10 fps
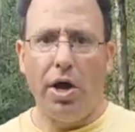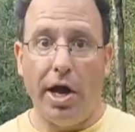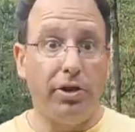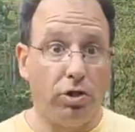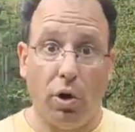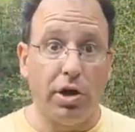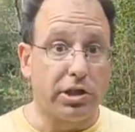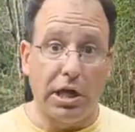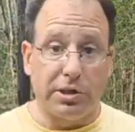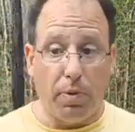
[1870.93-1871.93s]
And you know what?
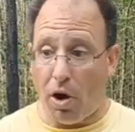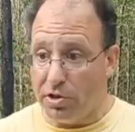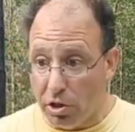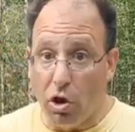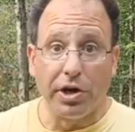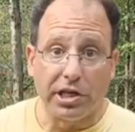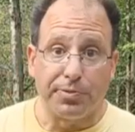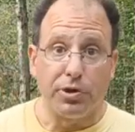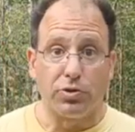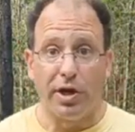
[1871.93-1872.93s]
It's part of the learning
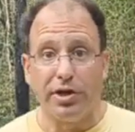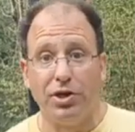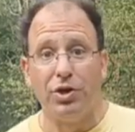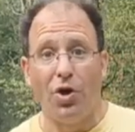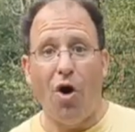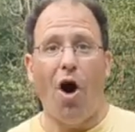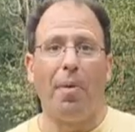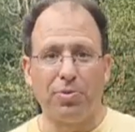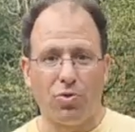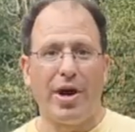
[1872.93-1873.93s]
experience, right?
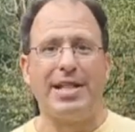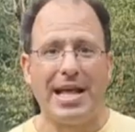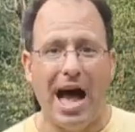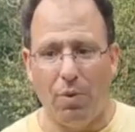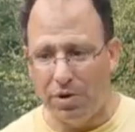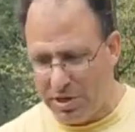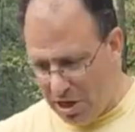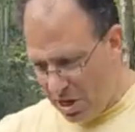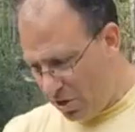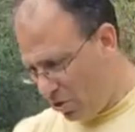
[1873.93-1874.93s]
Upgrade that one.
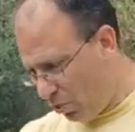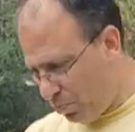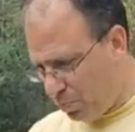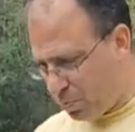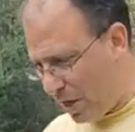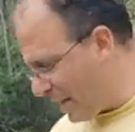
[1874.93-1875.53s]
You know, take